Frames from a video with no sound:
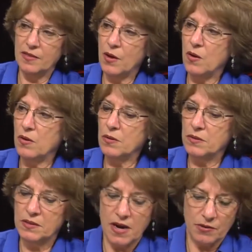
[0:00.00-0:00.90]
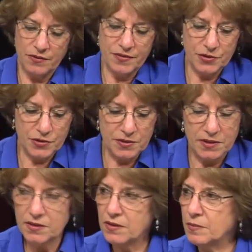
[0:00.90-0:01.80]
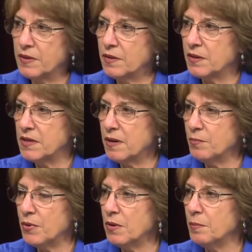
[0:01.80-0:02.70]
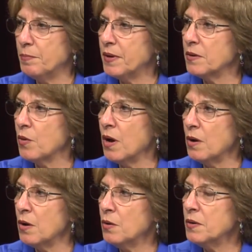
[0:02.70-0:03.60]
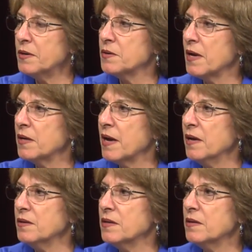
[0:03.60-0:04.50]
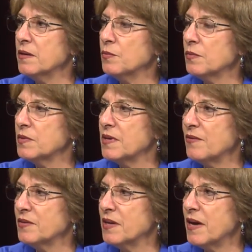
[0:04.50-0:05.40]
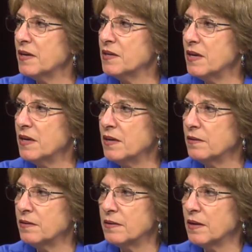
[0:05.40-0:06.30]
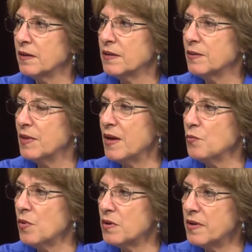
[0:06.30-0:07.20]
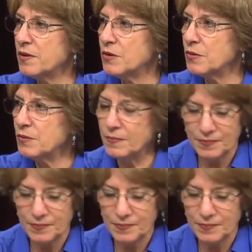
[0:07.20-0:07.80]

the whole sacrificial system in the temple, but it ended in 70 AD, and then what do?